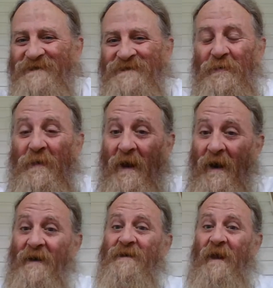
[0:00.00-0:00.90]
so
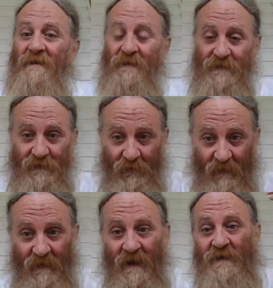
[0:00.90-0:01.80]
God, this is a
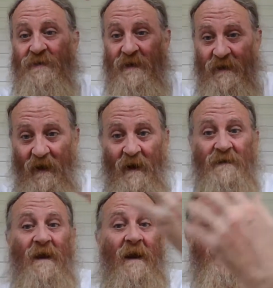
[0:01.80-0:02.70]
revelation that
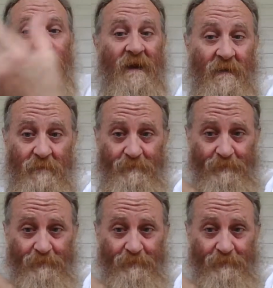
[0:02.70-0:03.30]
God gave to him.